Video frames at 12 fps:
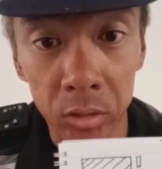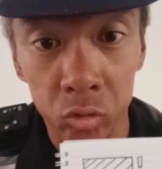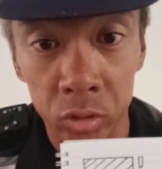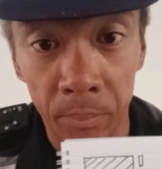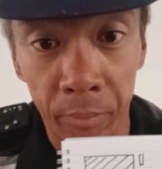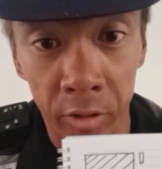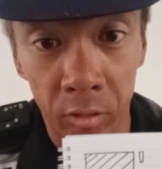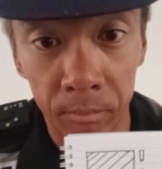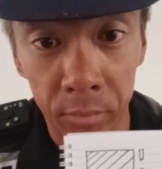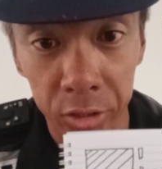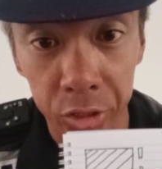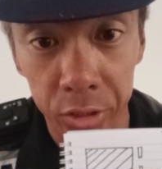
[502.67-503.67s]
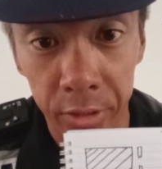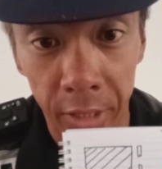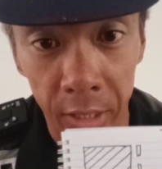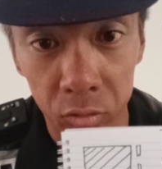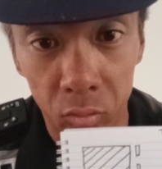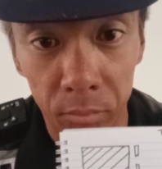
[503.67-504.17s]
to the point of merge,
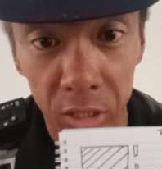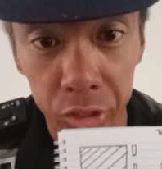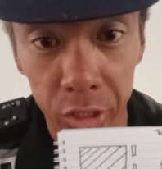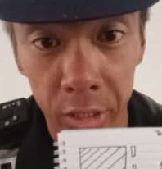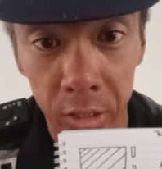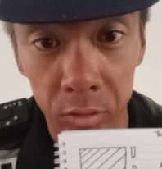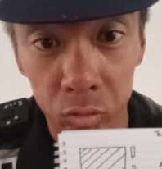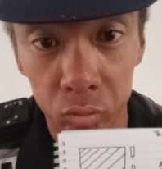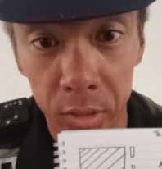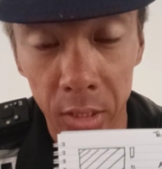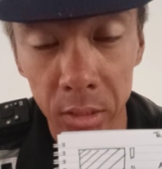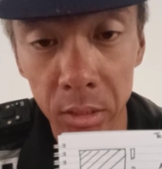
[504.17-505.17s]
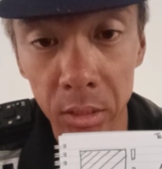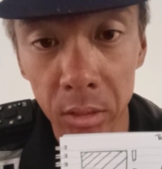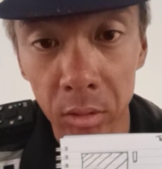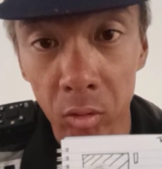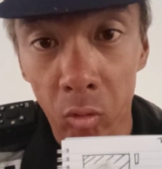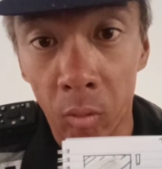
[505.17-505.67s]
then you merge into the
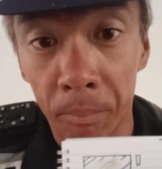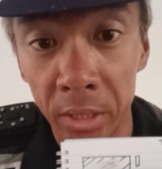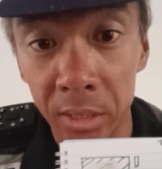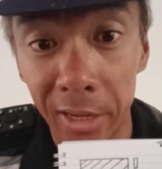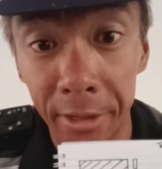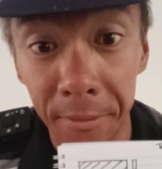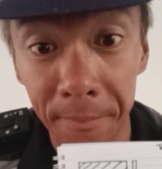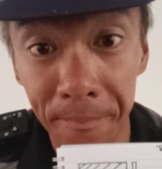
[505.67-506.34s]
open lane,